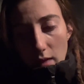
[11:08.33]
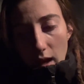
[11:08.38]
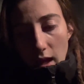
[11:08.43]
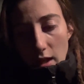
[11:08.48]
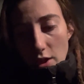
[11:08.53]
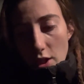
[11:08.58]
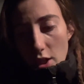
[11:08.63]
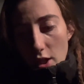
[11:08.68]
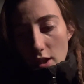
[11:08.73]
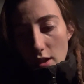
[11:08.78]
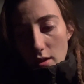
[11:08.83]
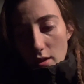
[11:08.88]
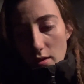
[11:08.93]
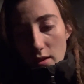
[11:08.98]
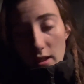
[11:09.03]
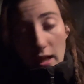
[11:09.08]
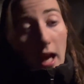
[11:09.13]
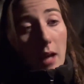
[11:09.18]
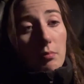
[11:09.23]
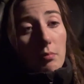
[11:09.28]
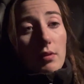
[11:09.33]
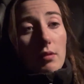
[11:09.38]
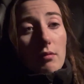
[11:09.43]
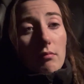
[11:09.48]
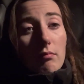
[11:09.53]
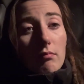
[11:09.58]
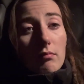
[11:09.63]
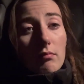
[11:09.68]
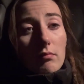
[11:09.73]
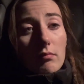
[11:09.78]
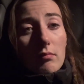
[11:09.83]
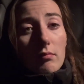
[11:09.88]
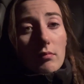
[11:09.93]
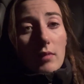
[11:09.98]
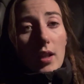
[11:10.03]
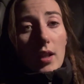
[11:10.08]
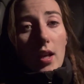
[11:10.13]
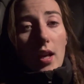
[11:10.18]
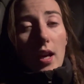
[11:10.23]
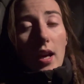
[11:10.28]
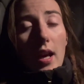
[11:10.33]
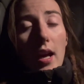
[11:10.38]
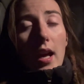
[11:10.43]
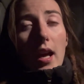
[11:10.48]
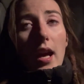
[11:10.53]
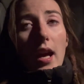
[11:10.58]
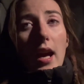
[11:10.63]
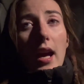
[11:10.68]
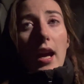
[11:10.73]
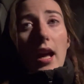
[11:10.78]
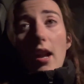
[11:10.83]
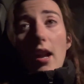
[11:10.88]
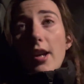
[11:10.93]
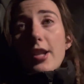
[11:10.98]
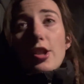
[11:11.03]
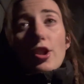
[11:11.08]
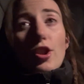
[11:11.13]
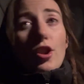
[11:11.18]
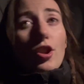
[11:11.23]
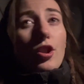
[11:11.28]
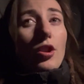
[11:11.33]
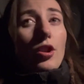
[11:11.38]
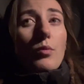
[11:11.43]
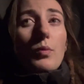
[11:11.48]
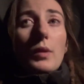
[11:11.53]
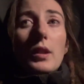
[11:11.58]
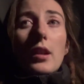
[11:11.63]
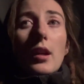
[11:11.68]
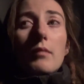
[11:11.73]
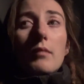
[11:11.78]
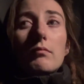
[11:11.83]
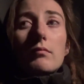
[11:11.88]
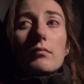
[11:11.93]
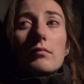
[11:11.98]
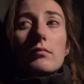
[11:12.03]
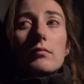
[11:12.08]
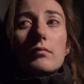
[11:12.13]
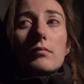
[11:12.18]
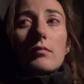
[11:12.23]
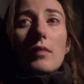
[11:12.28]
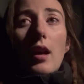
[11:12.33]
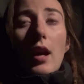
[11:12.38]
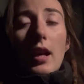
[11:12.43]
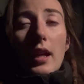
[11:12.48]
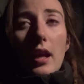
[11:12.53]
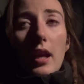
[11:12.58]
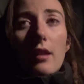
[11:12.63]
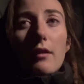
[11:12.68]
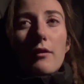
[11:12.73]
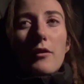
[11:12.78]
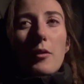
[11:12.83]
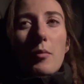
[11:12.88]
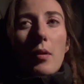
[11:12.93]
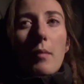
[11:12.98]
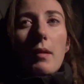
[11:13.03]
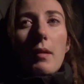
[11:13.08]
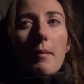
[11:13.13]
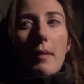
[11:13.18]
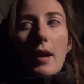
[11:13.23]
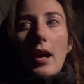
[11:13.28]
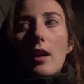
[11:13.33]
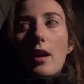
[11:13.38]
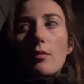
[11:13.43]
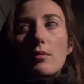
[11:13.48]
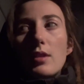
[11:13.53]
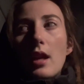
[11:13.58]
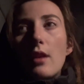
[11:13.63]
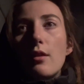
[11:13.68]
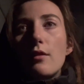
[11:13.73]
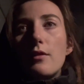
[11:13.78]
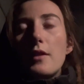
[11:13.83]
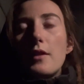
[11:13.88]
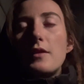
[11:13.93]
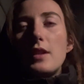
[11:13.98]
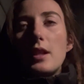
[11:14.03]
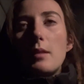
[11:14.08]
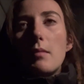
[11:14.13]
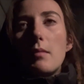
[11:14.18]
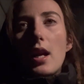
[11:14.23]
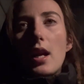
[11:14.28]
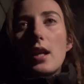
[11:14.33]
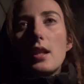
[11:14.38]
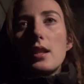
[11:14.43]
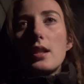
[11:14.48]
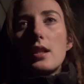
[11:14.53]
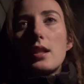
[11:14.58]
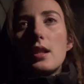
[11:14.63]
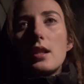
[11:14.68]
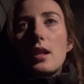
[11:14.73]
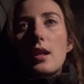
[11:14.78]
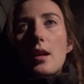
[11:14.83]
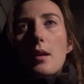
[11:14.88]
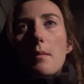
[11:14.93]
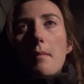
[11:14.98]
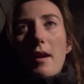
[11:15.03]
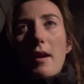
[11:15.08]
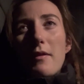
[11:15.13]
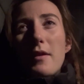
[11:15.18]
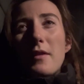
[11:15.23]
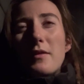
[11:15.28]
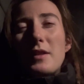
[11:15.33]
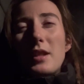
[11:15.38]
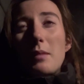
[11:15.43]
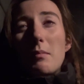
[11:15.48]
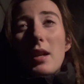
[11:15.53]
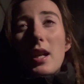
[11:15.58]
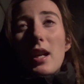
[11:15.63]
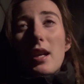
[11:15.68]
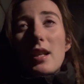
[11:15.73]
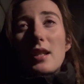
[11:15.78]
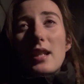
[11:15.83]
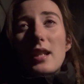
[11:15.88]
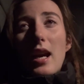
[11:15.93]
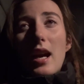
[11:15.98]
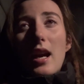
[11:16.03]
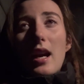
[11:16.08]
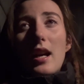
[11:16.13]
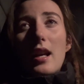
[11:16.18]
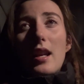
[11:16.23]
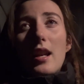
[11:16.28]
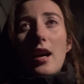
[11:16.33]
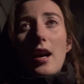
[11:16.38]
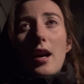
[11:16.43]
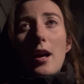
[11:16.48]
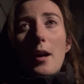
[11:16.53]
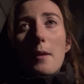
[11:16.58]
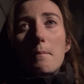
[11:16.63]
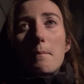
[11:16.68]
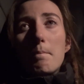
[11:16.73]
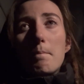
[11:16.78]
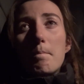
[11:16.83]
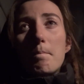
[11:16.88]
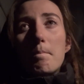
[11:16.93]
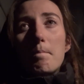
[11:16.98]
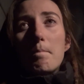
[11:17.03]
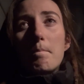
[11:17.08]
just slept. And I just stood with them again for probably about 10 or 15 minutes, And